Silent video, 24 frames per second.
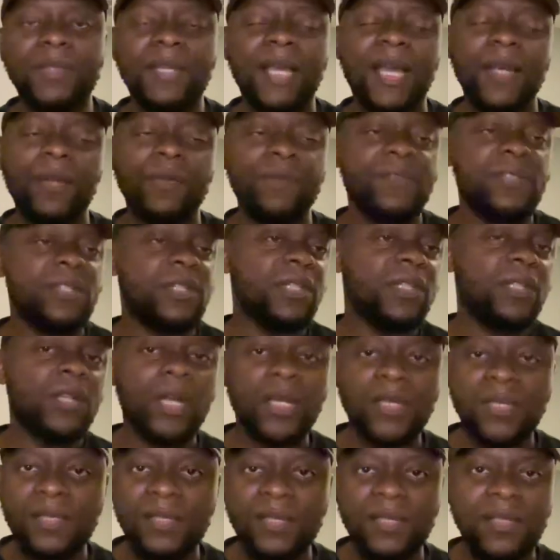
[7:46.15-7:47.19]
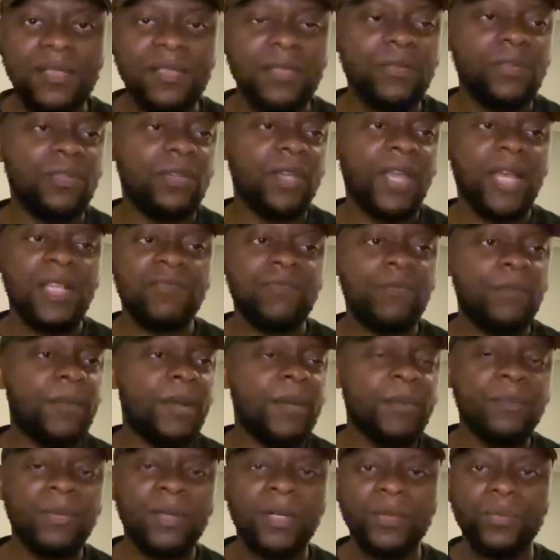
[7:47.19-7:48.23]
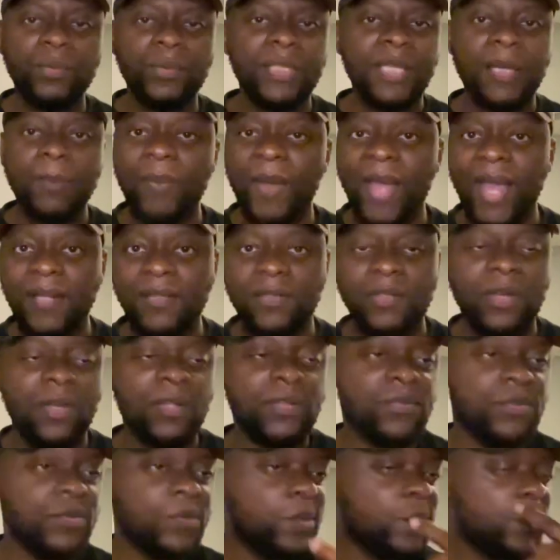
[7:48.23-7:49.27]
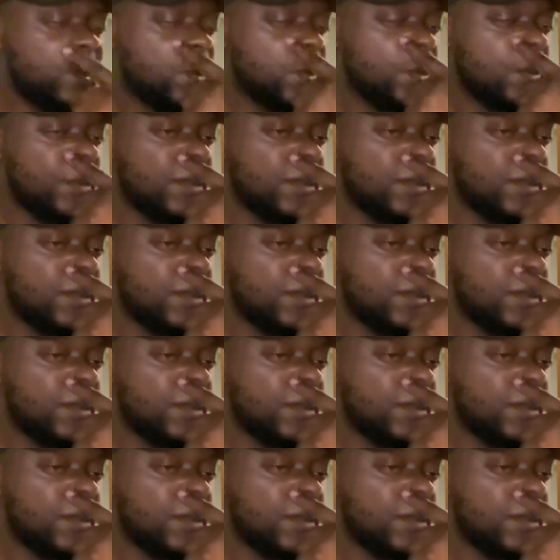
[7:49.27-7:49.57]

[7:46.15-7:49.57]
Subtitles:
And obviously, last season, you guys remember when they packed Arsenal.